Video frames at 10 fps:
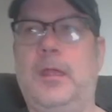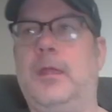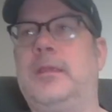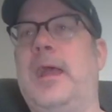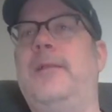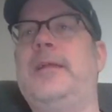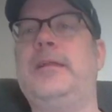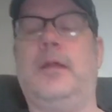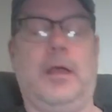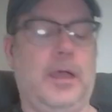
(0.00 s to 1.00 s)

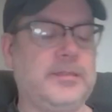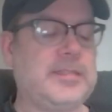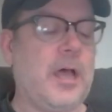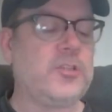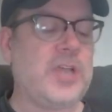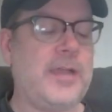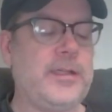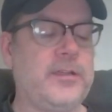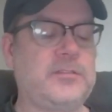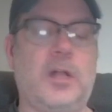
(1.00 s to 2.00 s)
Kelly, uh, tell John
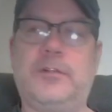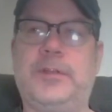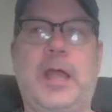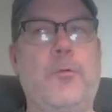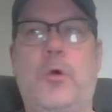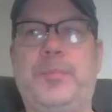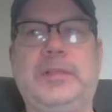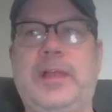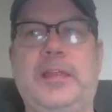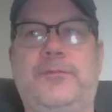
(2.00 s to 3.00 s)
Eric Sullivan I won't be
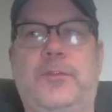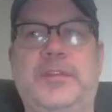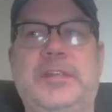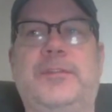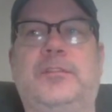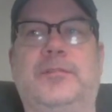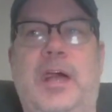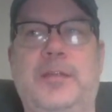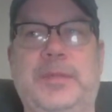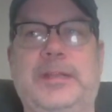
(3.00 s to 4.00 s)
late for the defensive
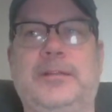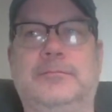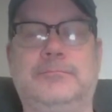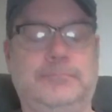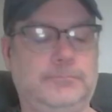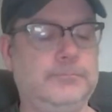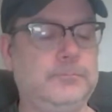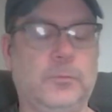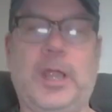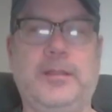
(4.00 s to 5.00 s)
line meeting.
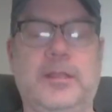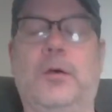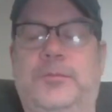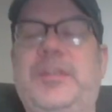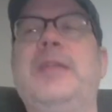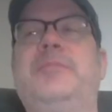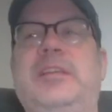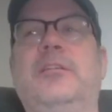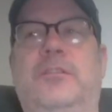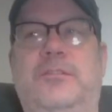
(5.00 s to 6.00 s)
Right, yo, same
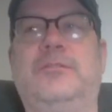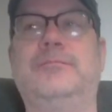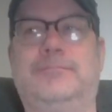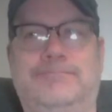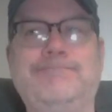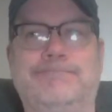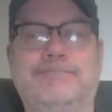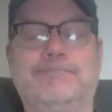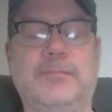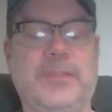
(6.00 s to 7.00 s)
tiers.
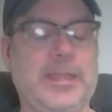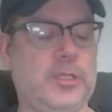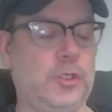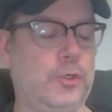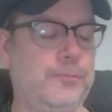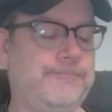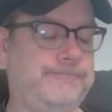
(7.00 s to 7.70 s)
Thank you.